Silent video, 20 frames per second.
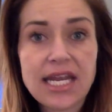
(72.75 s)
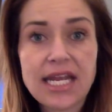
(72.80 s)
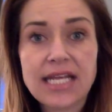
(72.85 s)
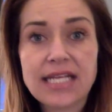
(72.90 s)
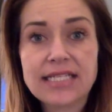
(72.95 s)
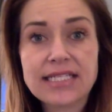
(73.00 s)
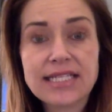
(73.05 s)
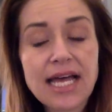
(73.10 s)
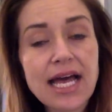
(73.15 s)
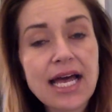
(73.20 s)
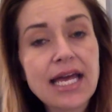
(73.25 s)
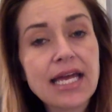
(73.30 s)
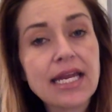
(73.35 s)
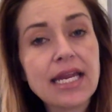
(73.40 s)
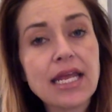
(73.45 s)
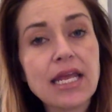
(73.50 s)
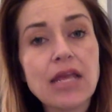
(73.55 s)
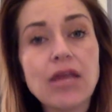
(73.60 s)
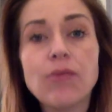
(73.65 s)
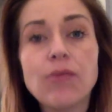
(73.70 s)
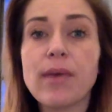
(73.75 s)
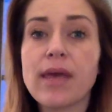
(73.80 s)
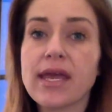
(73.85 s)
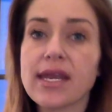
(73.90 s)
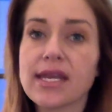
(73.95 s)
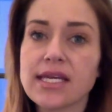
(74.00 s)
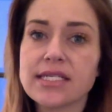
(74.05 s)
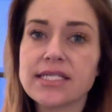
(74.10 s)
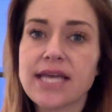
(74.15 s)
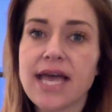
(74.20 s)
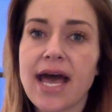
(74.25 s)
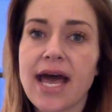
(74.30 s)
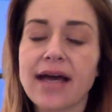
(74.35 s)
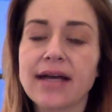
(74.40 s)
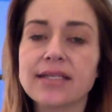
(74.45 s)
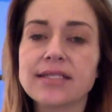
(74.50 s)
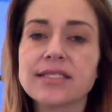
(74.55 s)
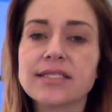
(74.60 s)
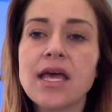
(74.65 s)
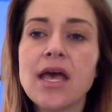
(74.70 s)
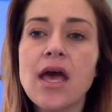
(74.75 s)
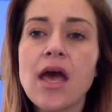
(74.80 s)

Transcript: anxiety, panic attacks,